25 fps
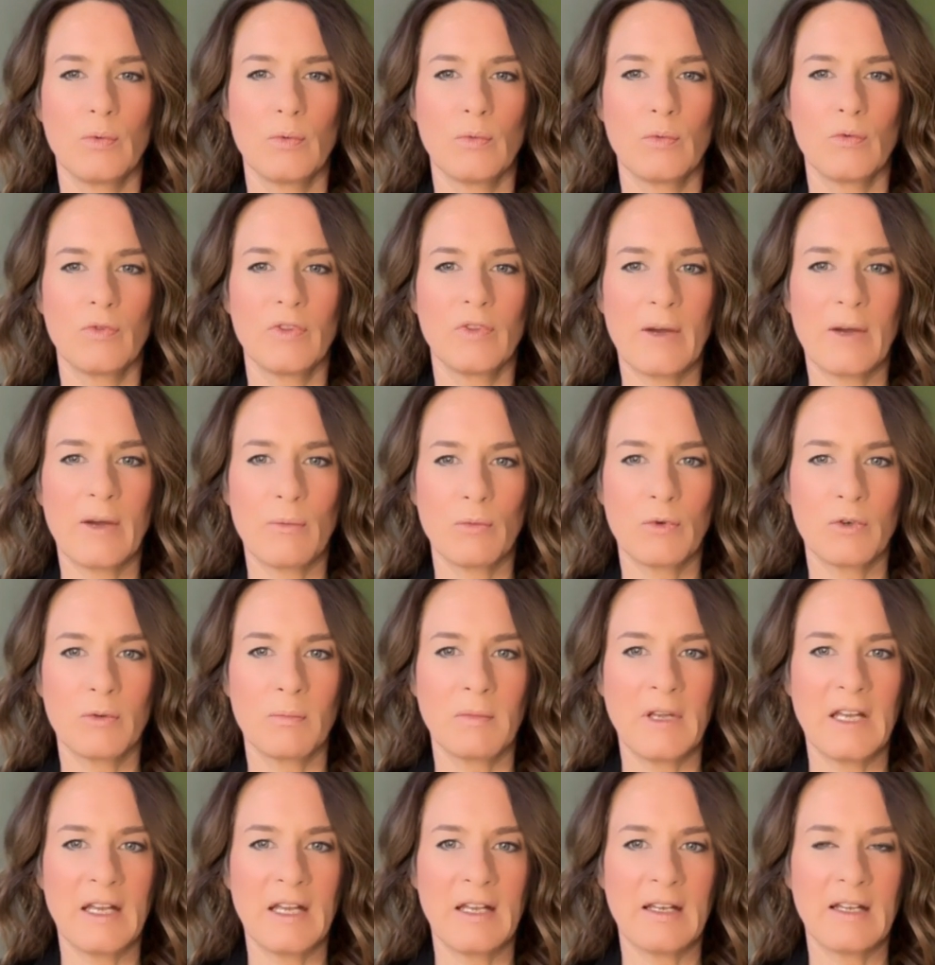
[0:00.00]
that would
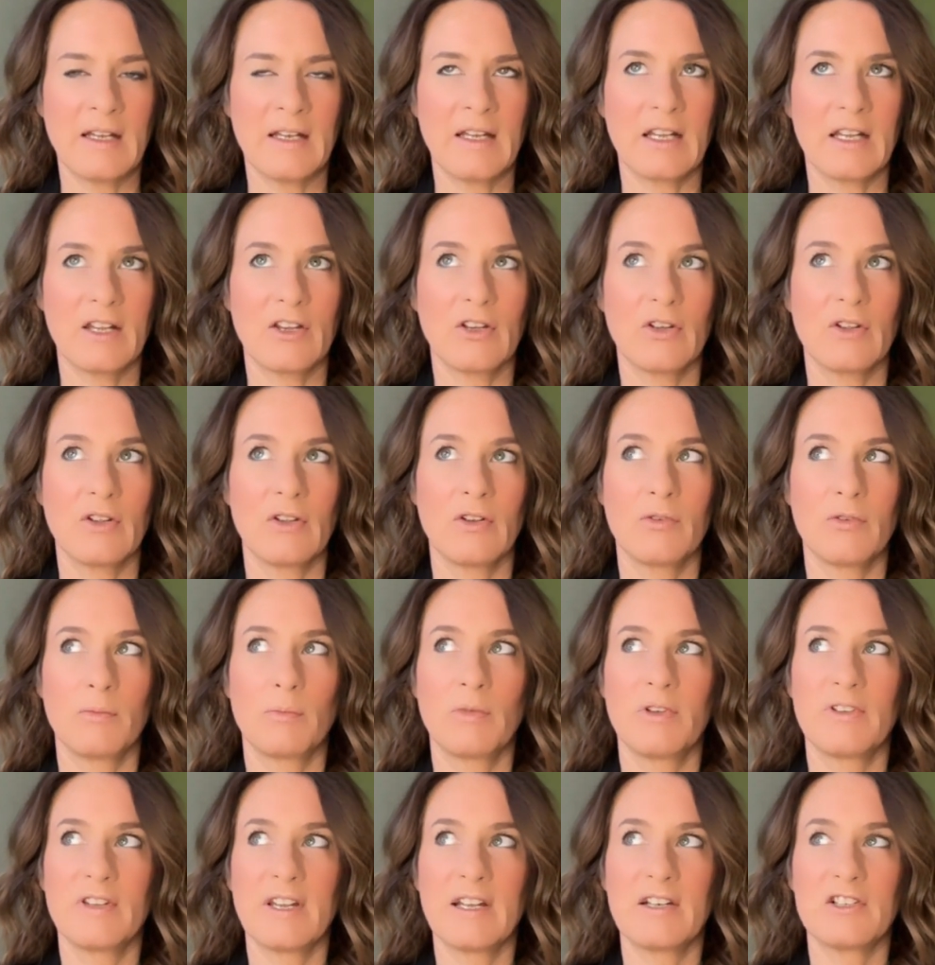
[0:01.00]
mean that it could
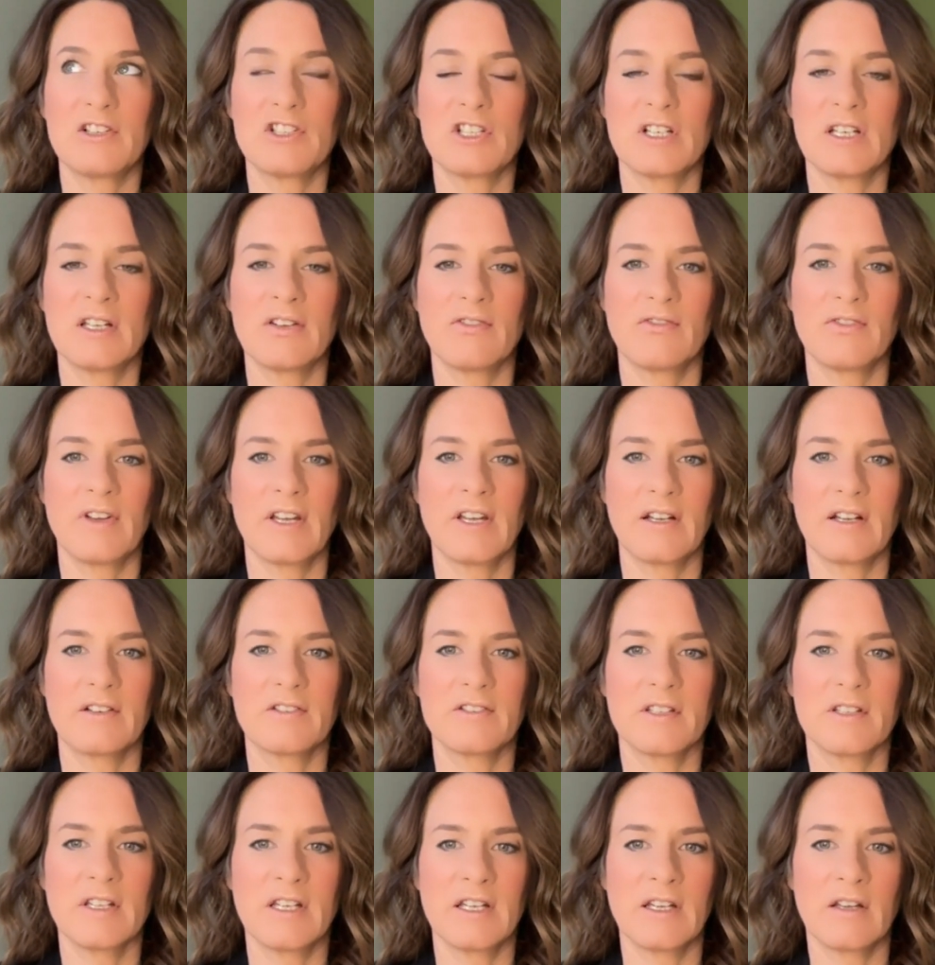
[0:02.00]
potentially
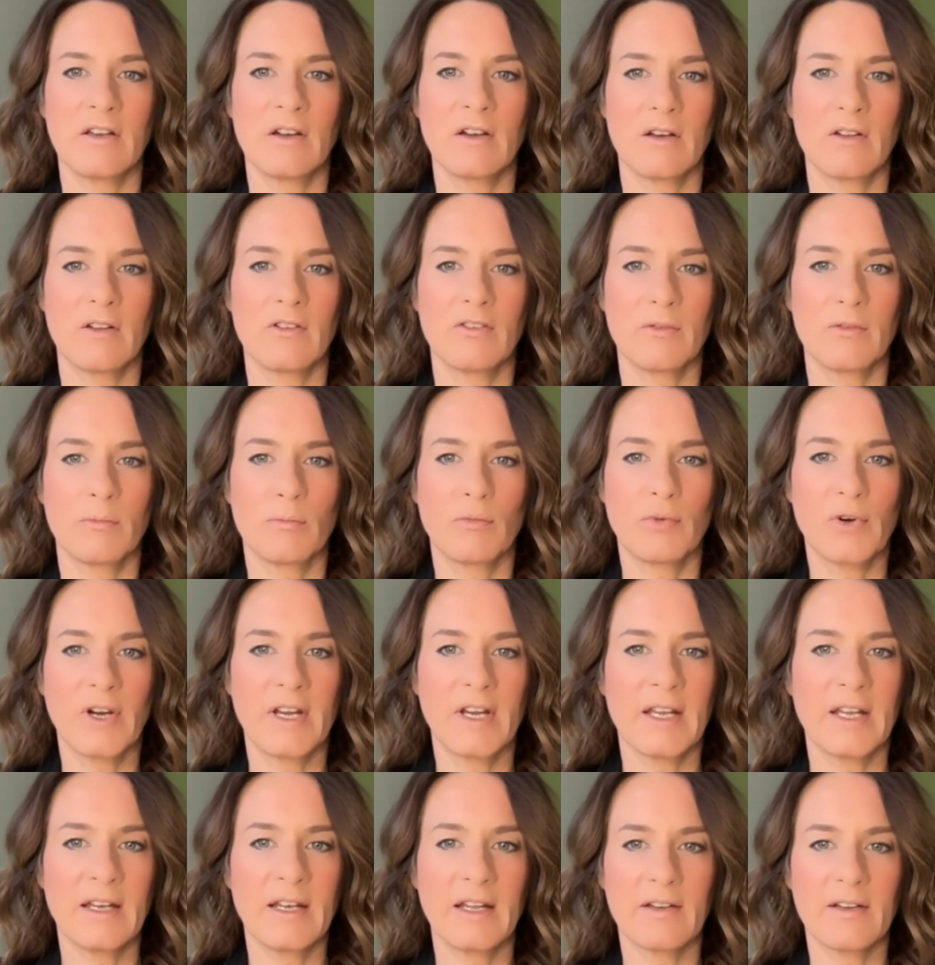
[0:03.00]
affect the
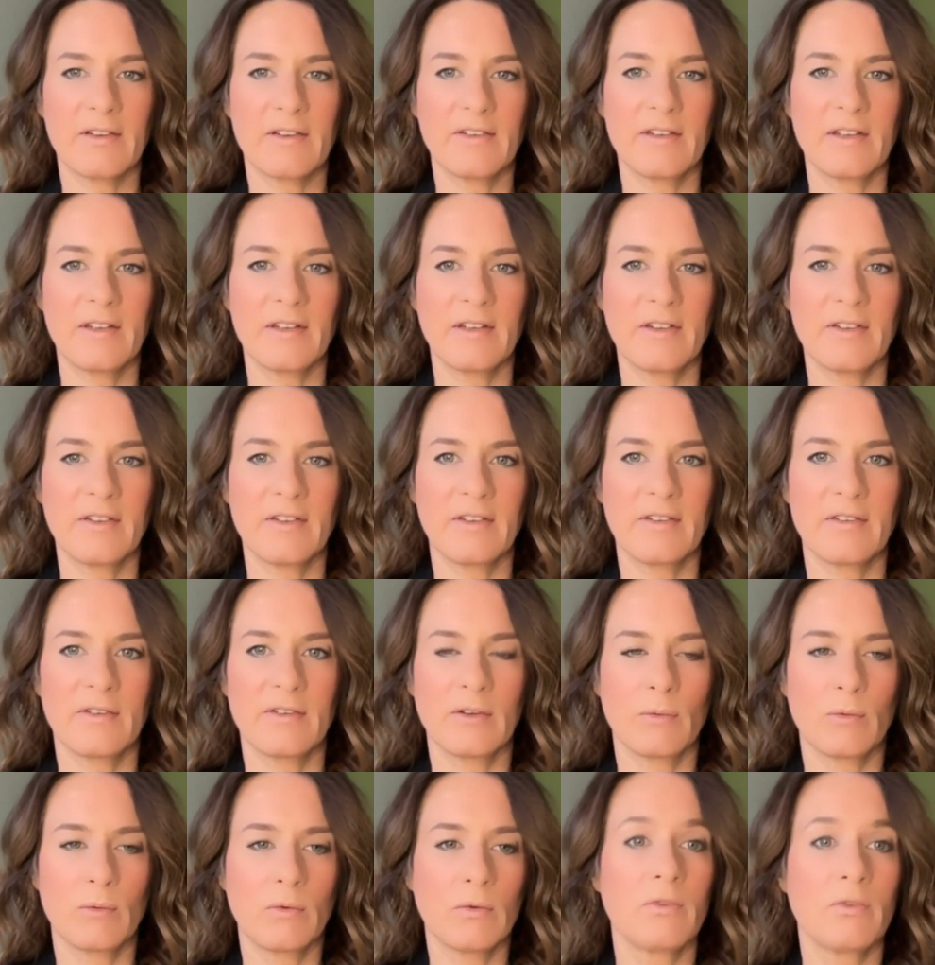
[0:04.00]
gut-brain axis,
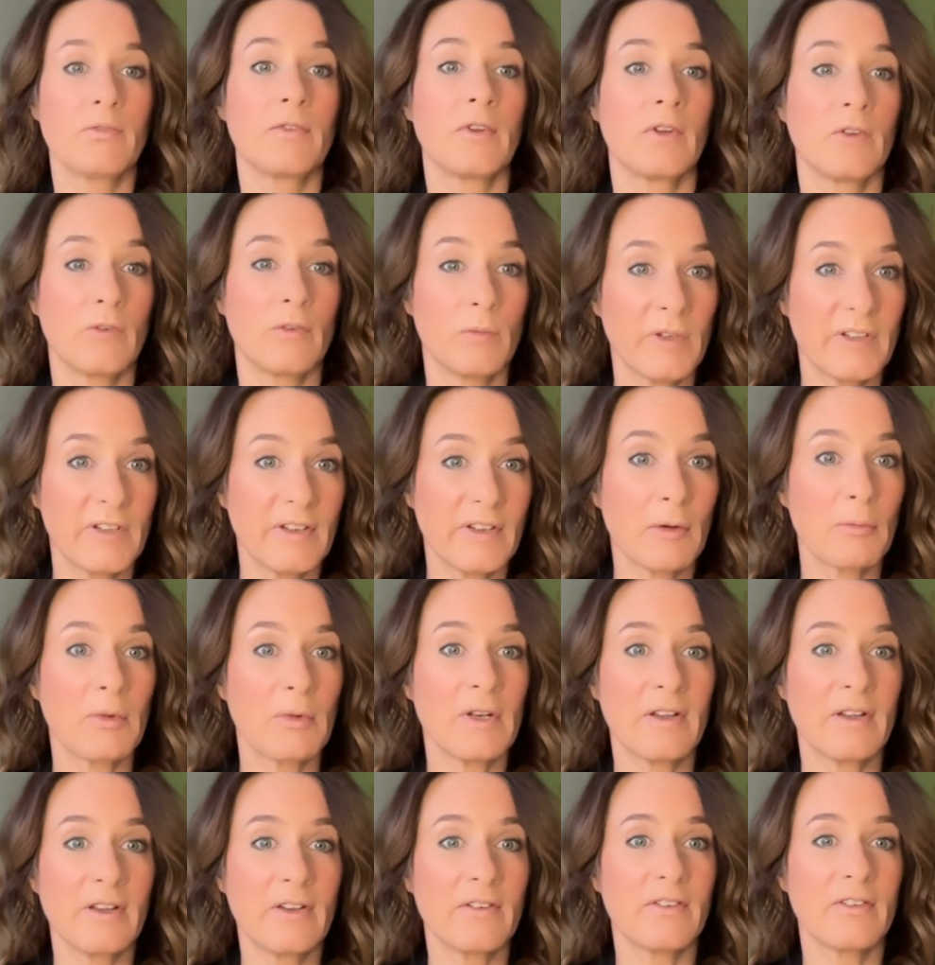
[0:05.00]
so all of those
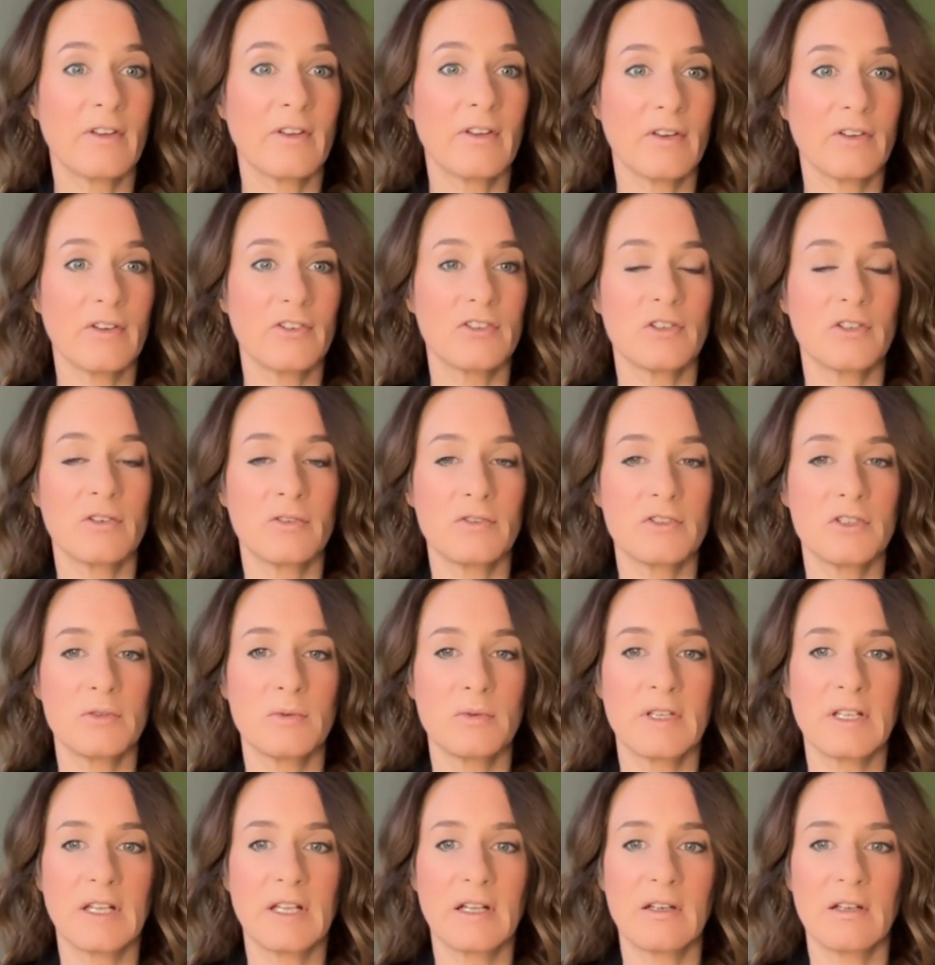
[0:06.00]
metabolites that I showed you
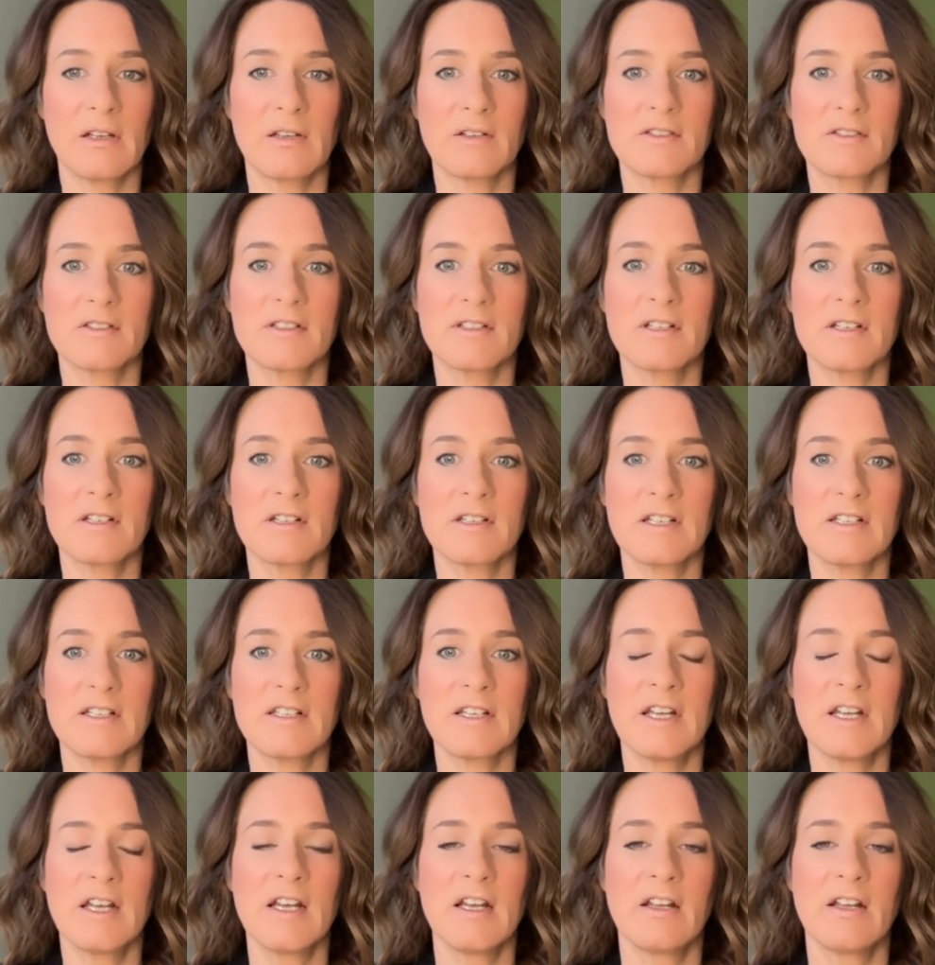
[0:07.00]
in that last slide,